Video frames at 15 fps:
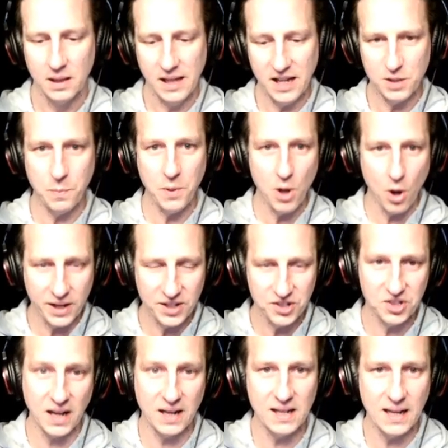Let's be honest,
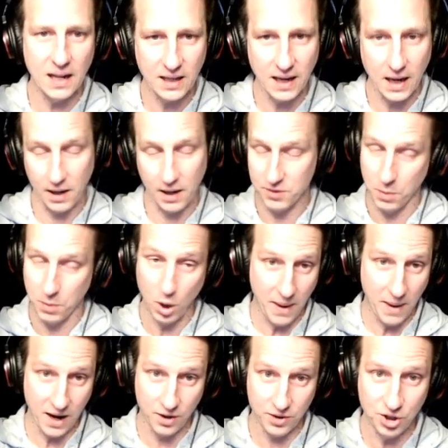Sandy Alcantara, and I spoke
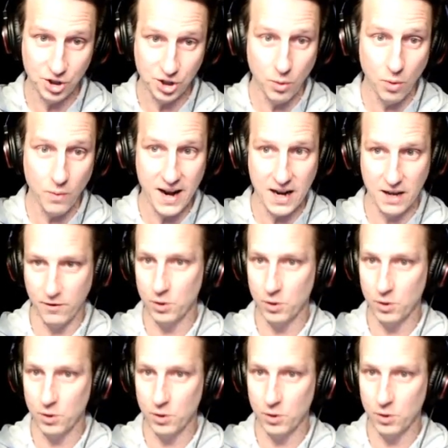about it on this show already.